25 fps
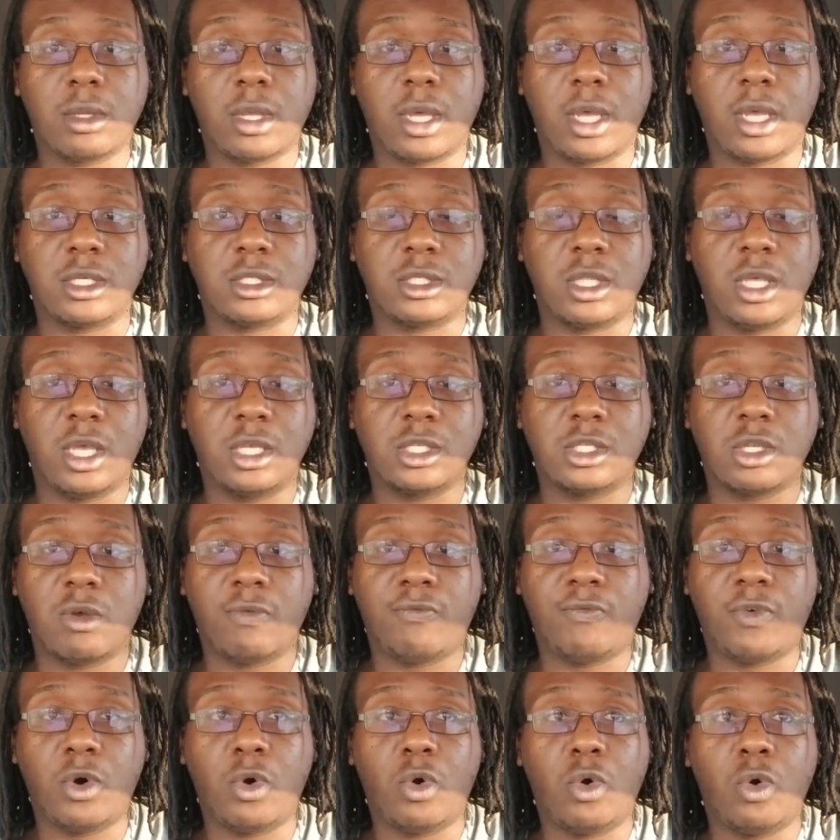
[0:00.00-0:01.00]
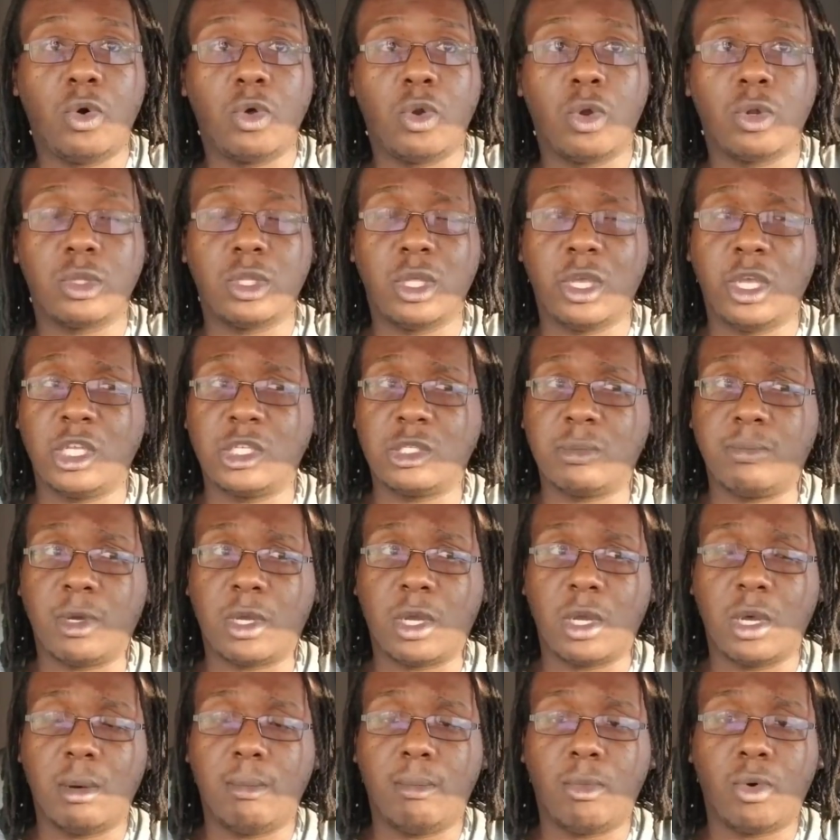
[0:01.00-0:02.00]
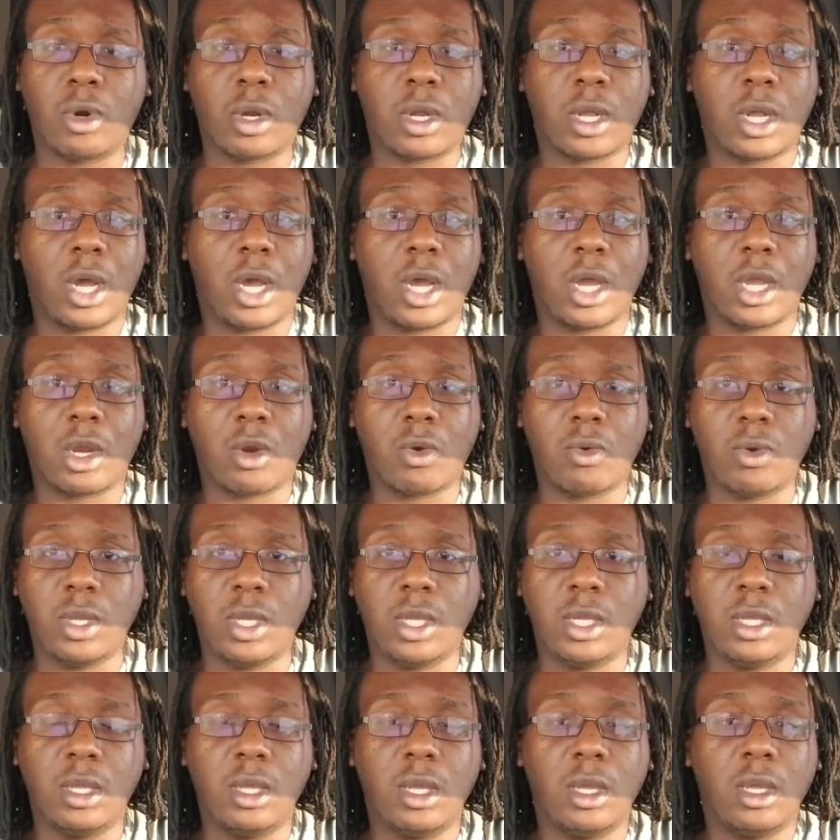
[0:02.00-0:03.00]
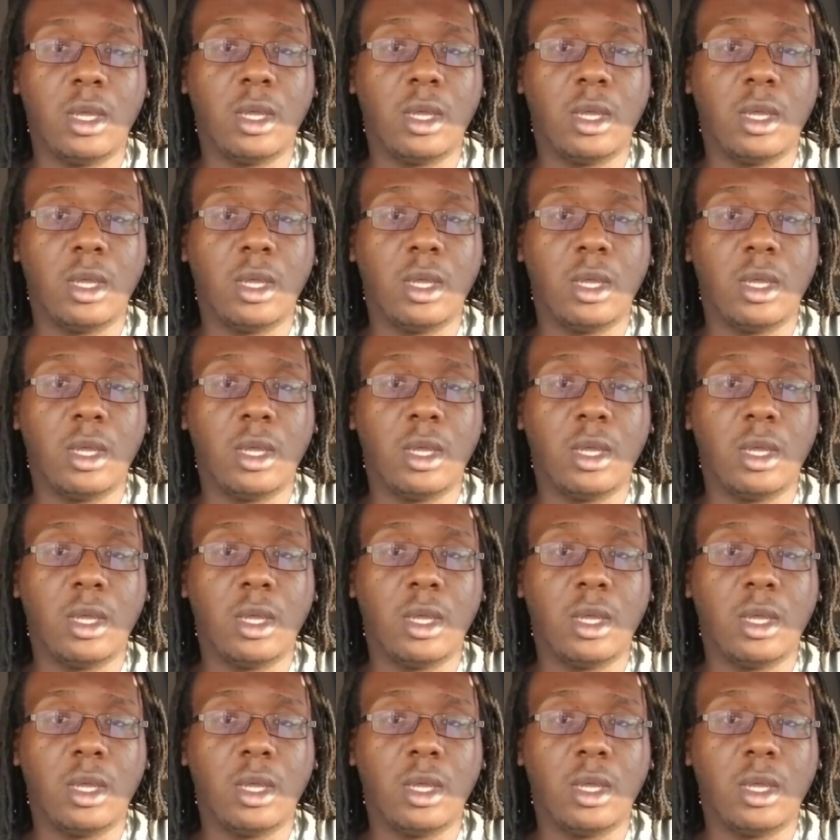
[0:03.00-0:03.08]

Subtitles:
as things unfold or things become more concrete.